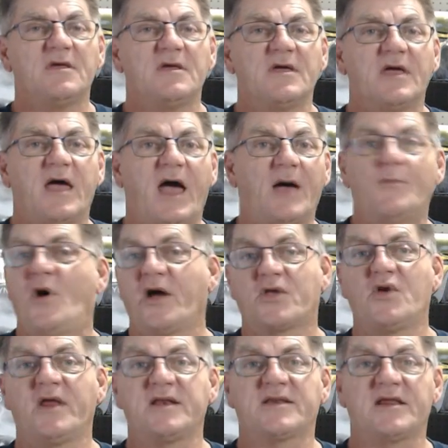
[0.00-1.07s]
My
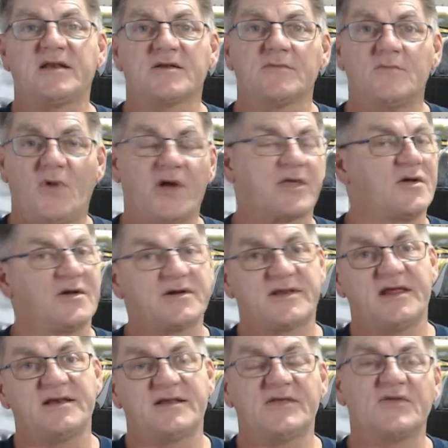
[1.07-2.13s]
content
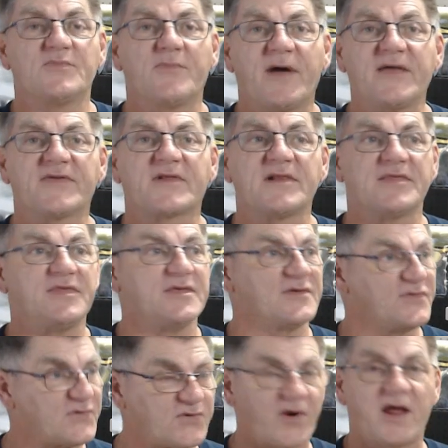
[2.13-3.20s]
is basically the
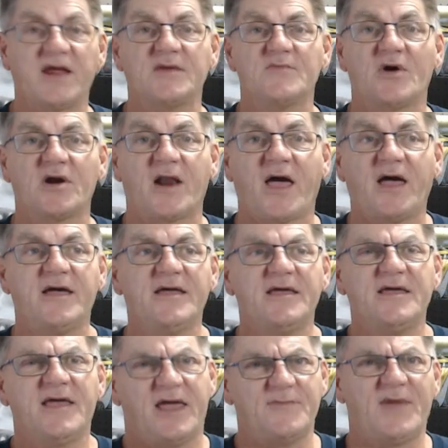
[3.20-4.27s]
Australian modeler,
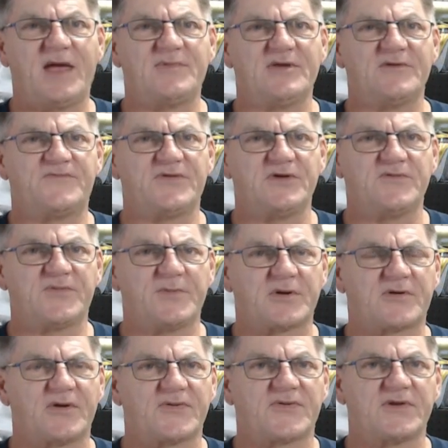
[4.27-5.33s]
and maybe a few from
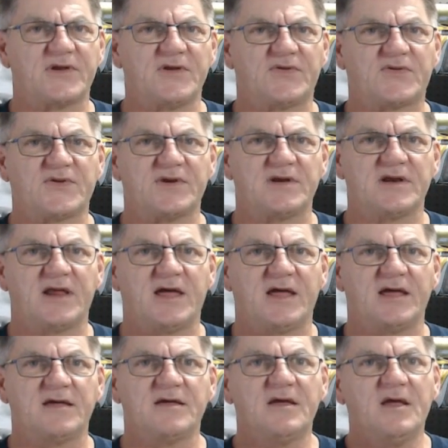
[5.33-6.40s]
across the ditch in
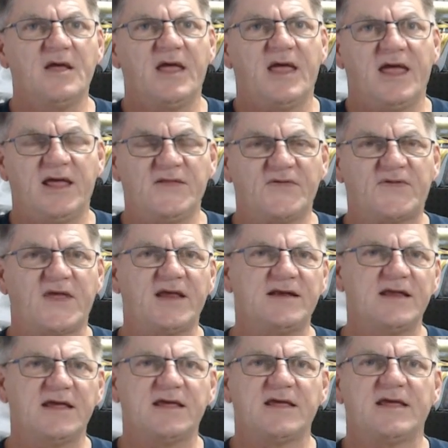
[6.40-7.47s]
NZ
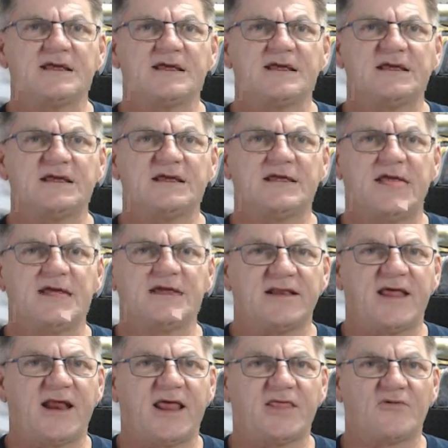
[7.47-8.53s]
and down in that
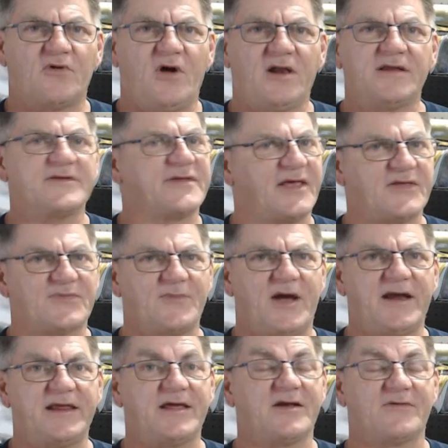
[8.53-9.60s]
other island,
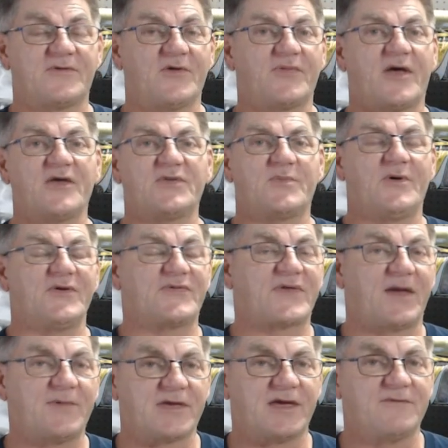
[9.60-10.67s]
Tasmania, and I've got those boys
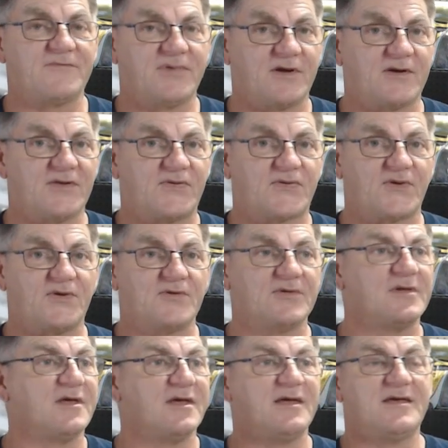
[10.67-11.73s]
coming up very soon.
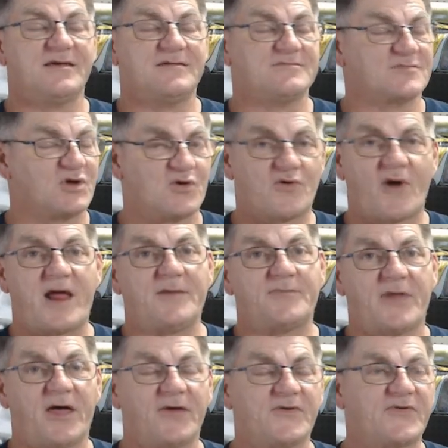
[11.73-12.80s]
Great
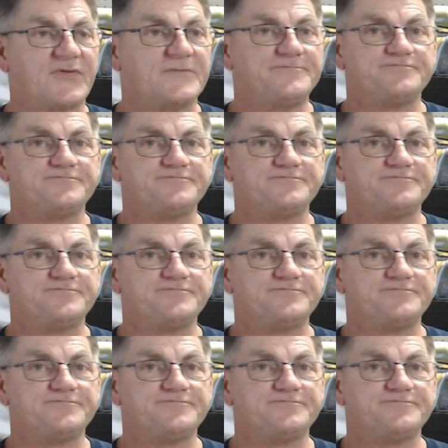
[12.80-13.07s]
blokes.